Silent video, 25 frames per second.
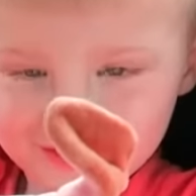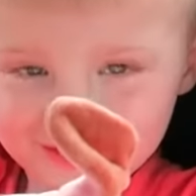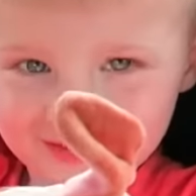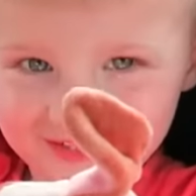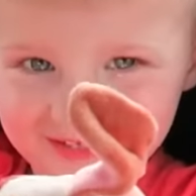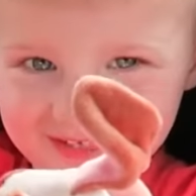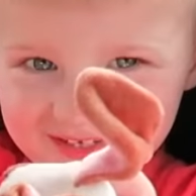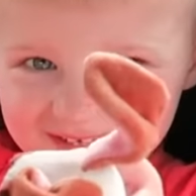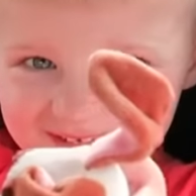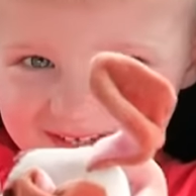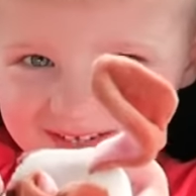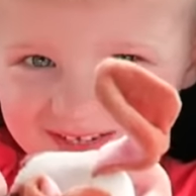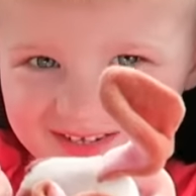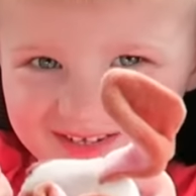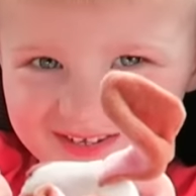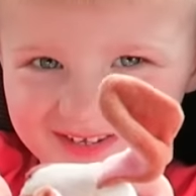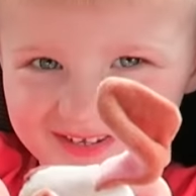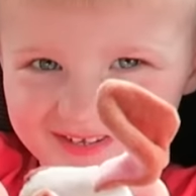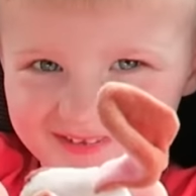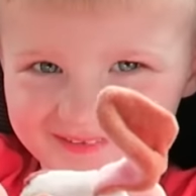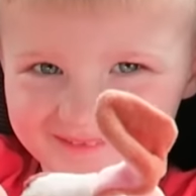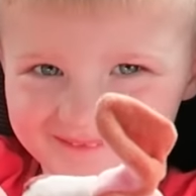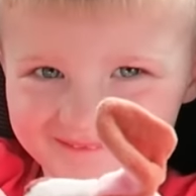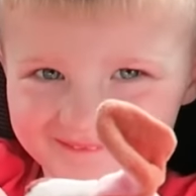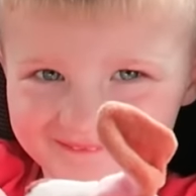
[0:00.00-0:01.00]
Yeah.
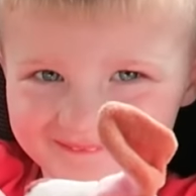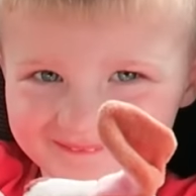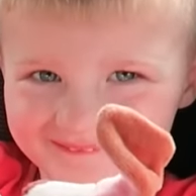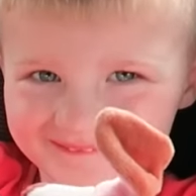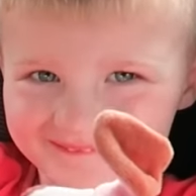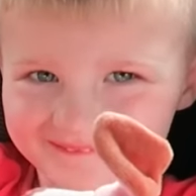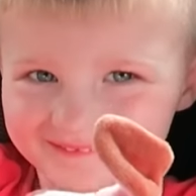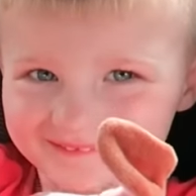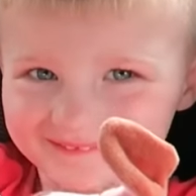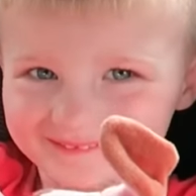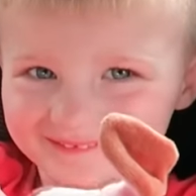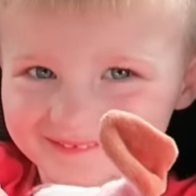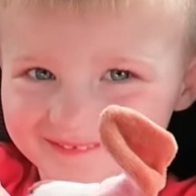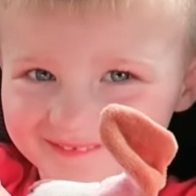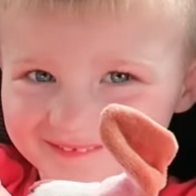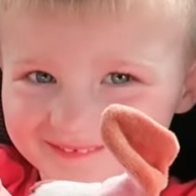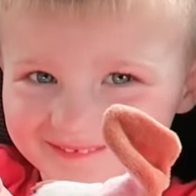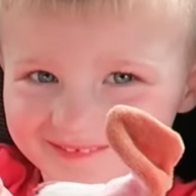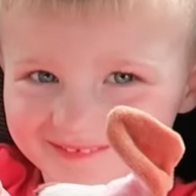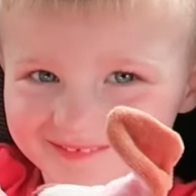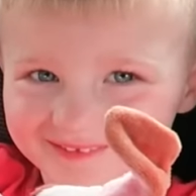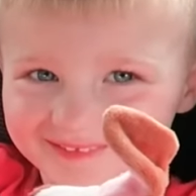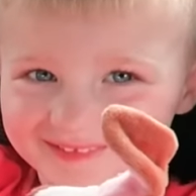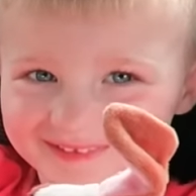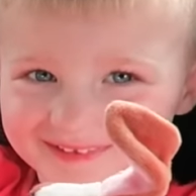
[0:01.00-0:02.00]
They're
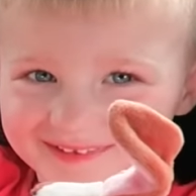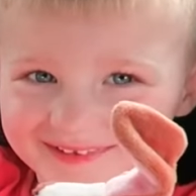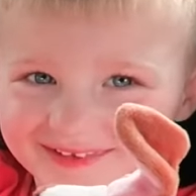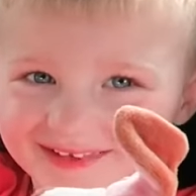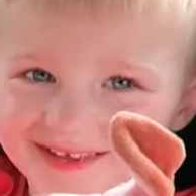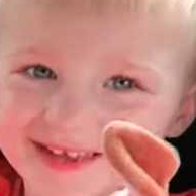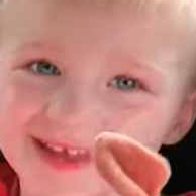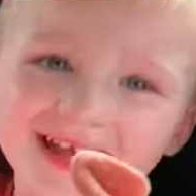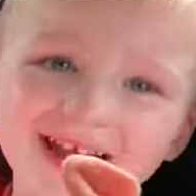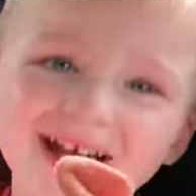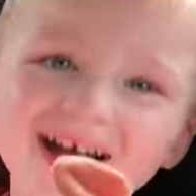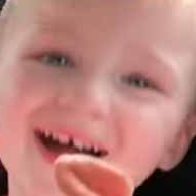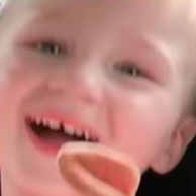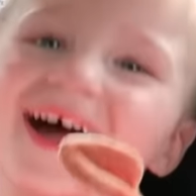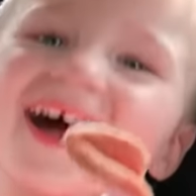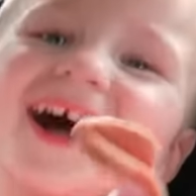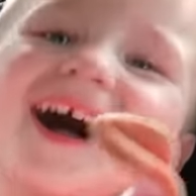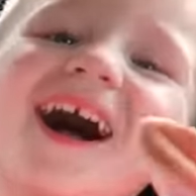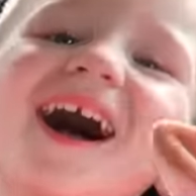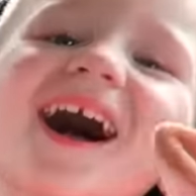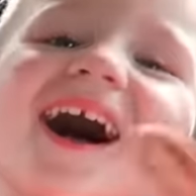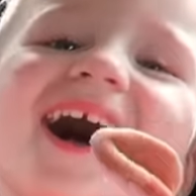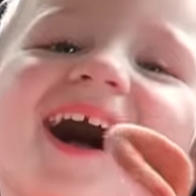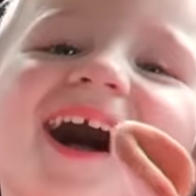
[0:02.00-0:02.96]
kissing. Yeah.